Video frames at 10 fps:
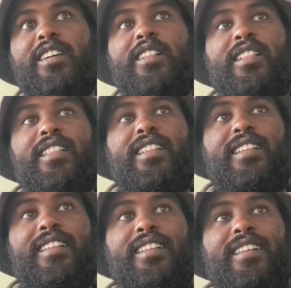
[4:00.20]
Hill,
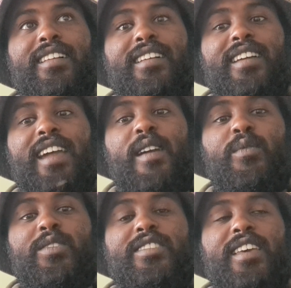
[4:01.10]

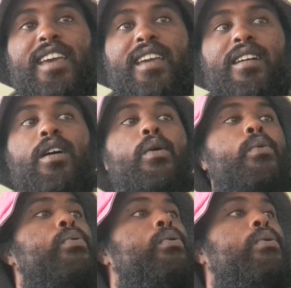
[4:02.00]
everyone's saying, oh,